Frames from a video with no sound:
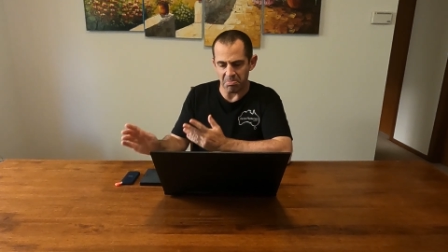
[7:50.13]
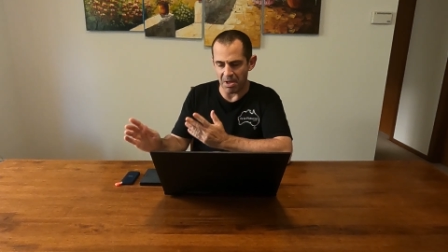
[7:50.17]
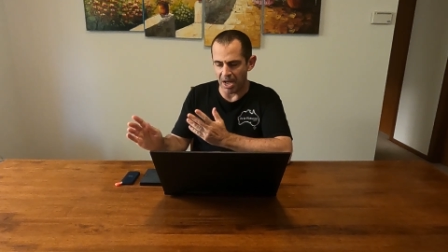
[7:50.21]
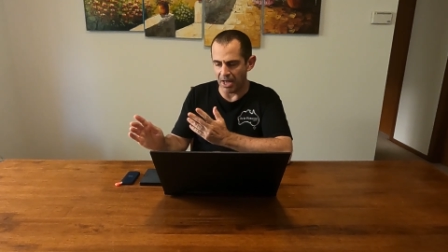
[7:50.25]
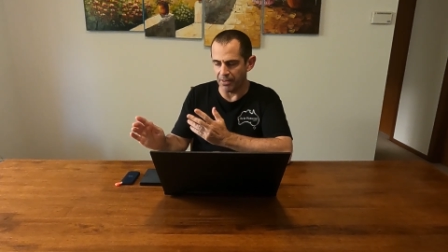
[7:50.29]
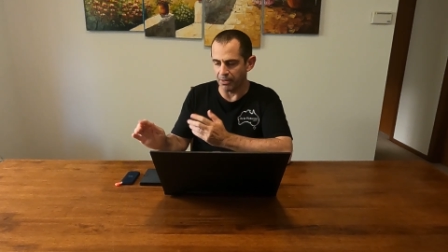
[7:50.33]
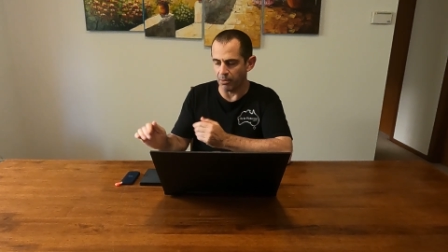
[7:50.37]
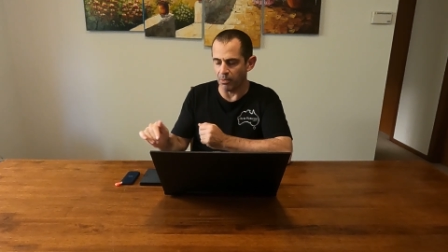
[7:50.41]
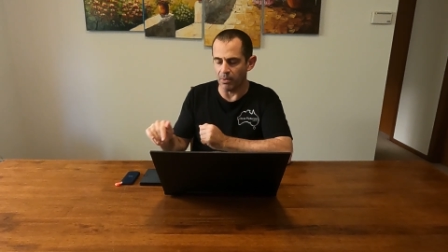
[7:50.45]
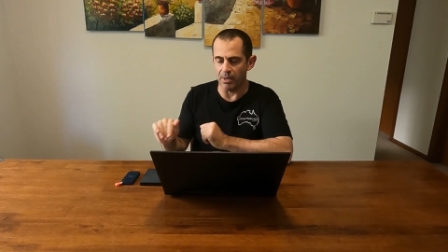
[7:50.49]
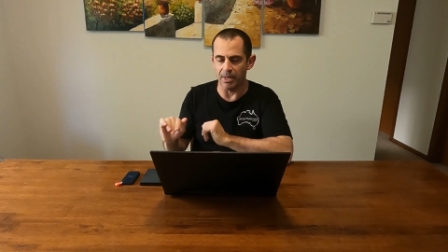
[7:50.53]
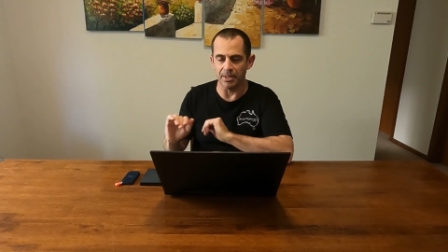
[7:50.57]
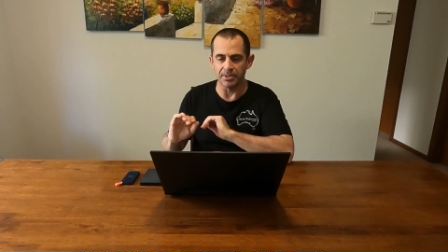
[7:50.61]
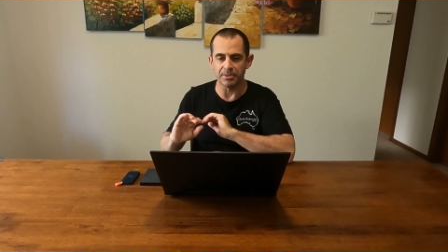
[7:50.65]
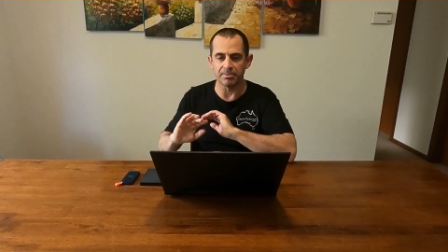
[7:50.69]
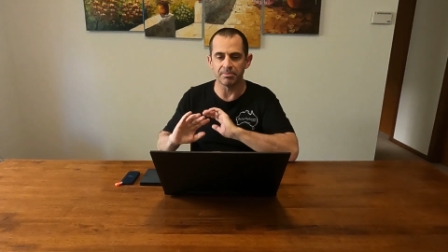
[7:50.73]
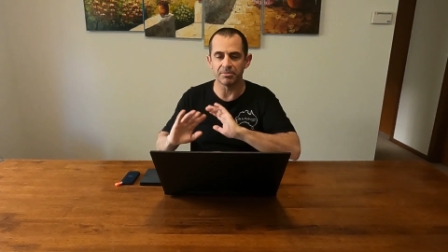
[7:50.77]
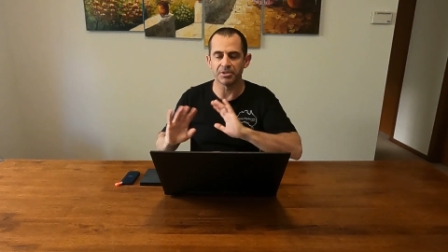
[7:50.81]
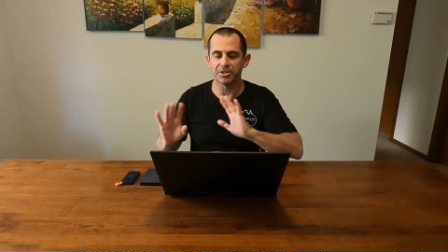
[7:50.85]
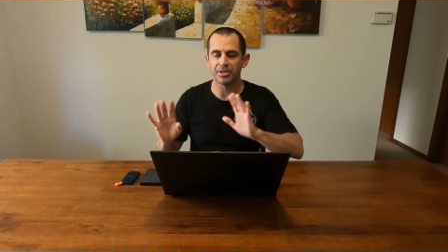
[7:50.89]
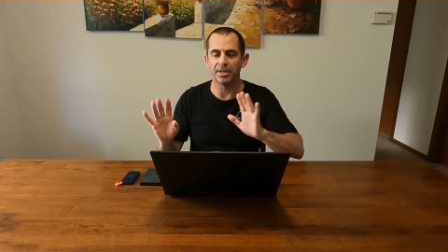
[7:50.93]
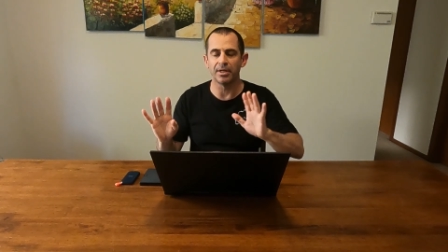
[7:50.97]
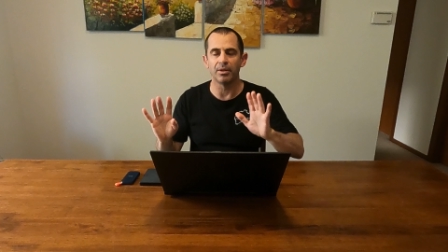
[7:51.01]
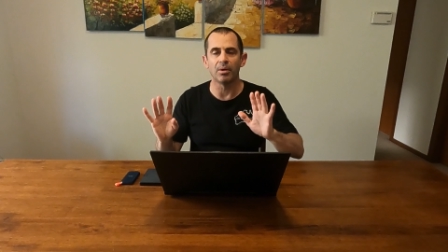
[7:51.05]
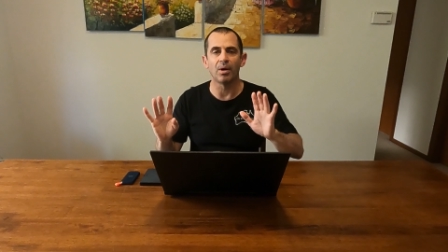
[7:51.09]
Otherwise,
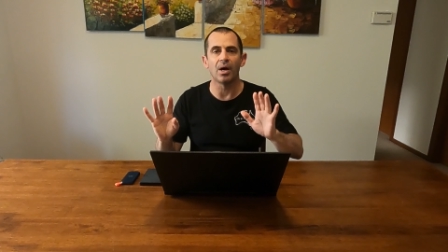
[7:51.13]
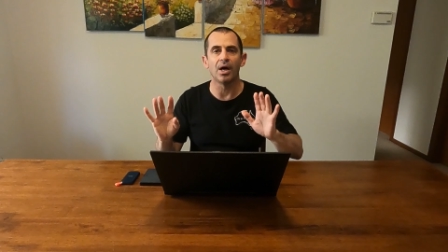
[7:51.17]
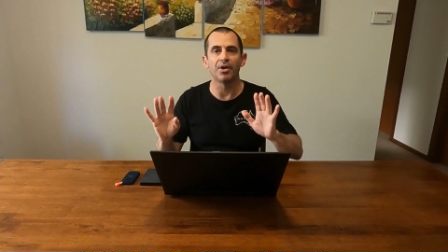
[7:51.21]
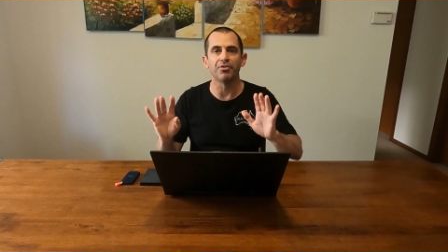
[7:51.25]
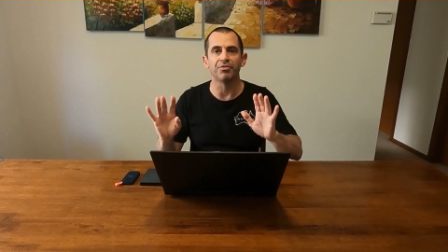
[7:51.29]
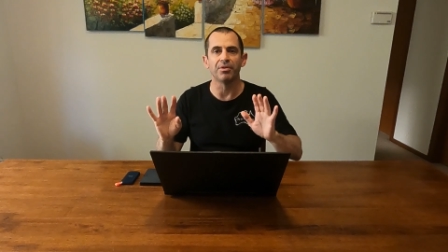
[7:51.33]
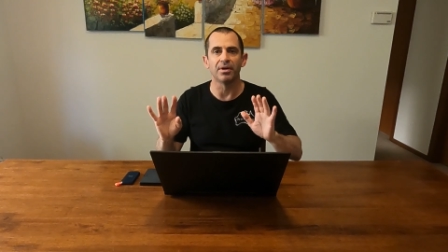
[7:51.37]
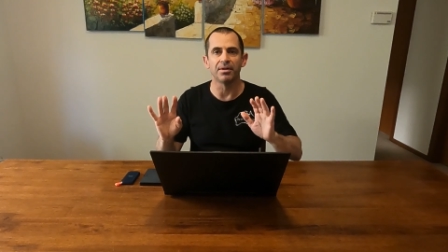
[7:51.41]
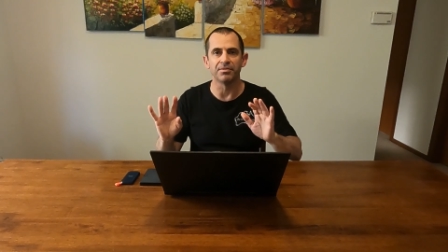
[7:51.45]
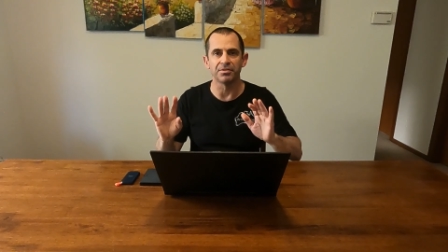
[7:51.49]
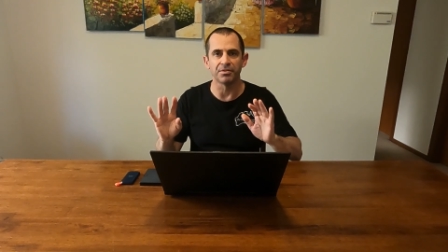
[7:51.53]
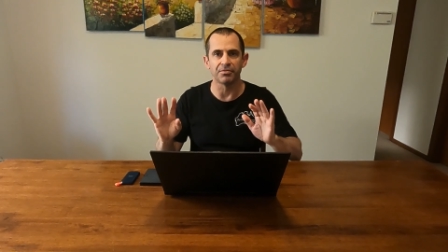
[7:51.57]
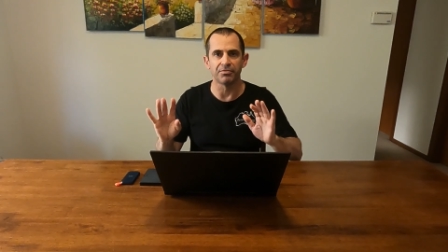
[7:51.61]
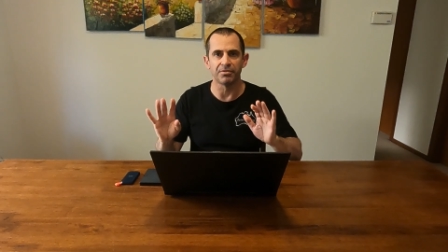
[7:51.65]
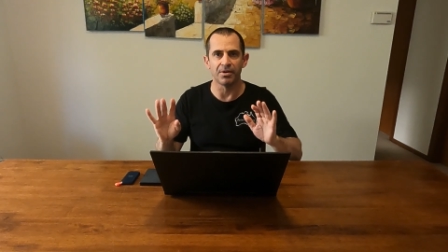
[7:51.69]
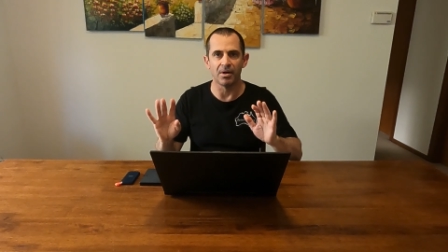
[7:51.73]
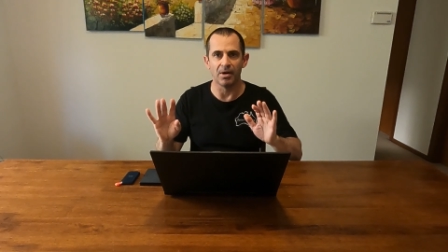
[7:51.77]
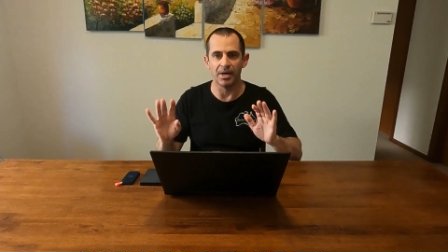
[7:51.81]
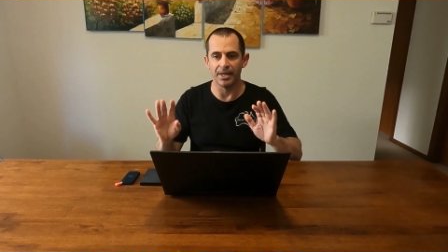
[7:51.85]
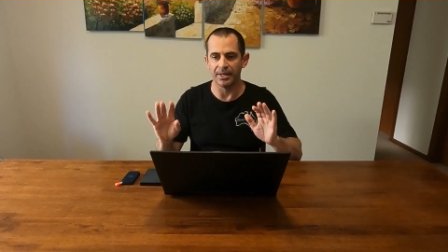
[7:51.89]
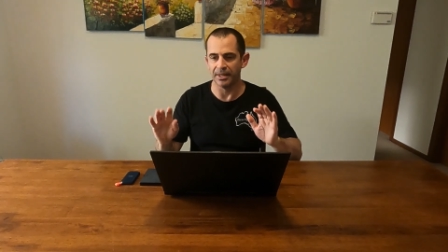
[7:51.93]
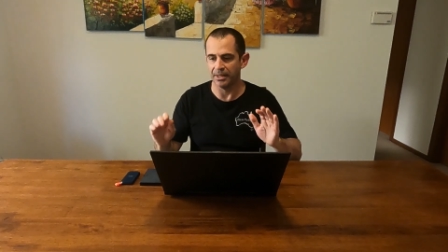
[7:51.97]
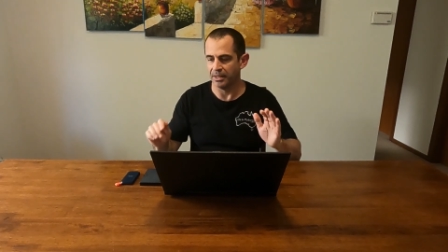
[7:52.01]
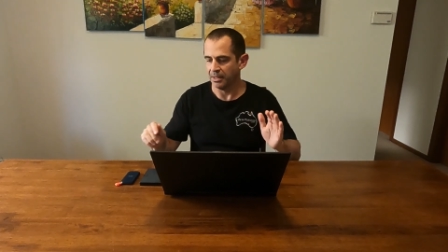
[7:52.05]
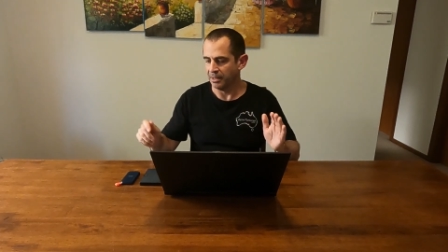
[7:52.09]
external hard drives are
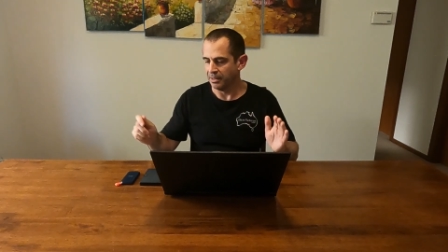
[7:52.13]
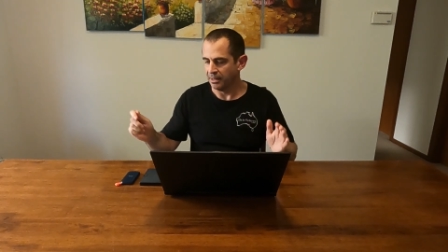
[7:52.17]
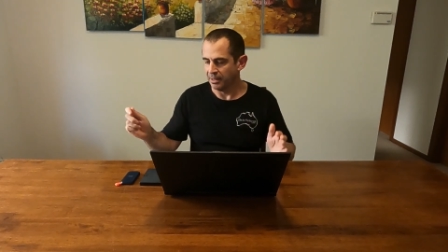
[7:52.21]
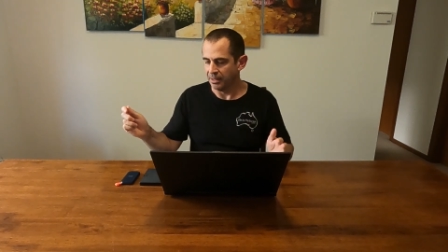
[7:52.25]
fine.